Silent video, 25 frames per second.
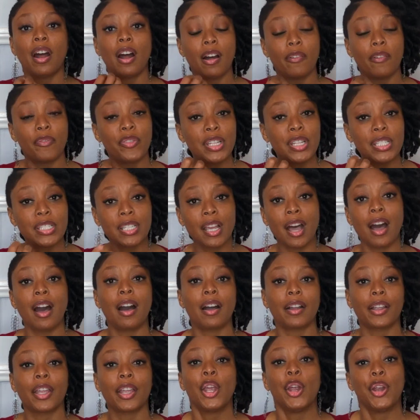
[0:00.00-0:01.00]
of the
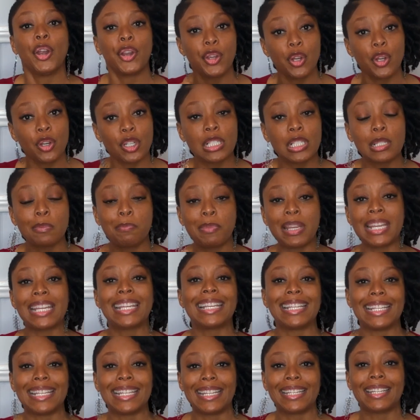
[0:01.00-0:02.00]
tongue. You're
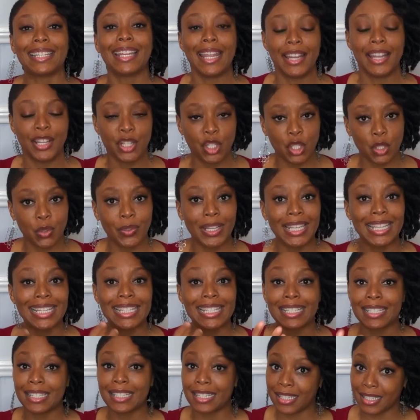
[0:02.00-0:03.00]
speaking it into
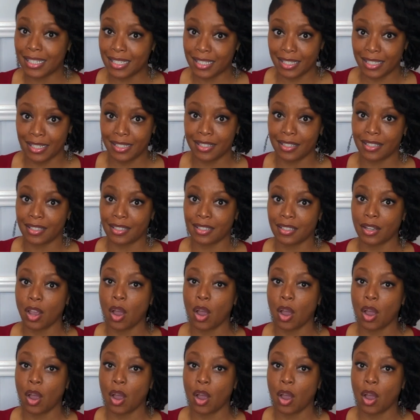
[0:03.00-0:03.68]
existence,